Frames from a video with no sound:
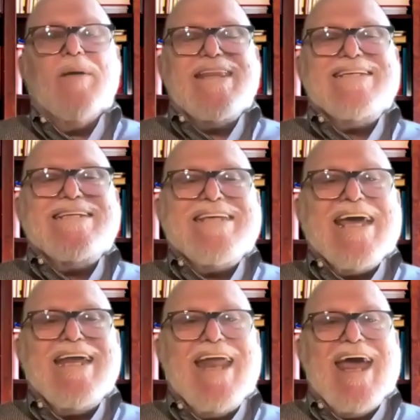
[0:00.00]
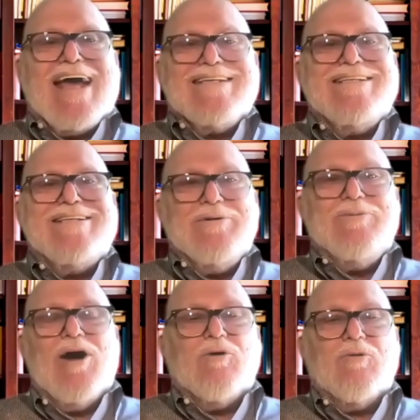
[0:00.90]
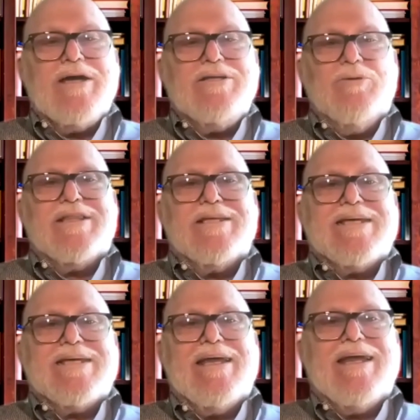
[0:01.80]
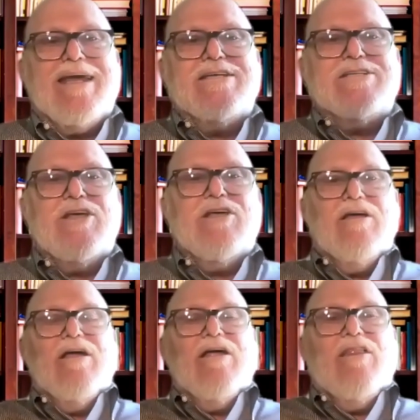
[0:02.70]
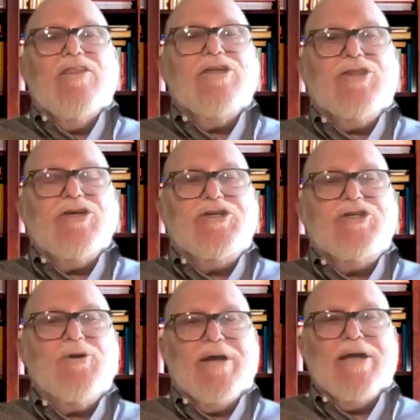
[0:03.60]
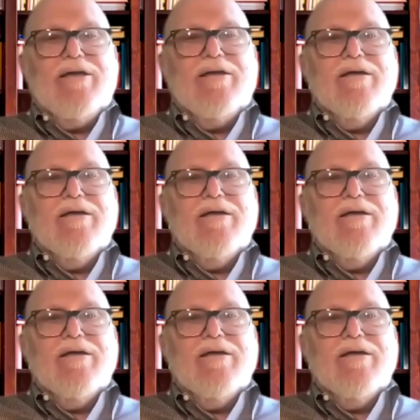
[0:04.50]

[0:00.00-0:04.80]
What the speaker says: but the Senate has to agree to it. The Senate is the jury.